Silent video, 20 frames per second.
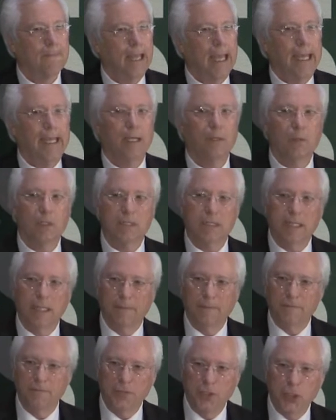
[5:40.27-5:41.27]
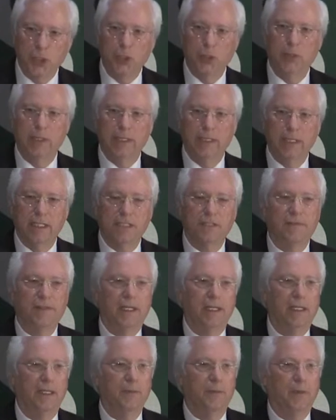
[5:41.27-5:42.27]
And it was some of you in this
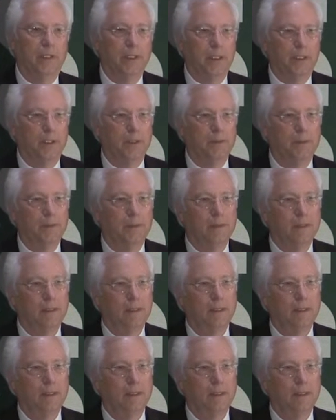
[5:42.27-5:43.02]
very room.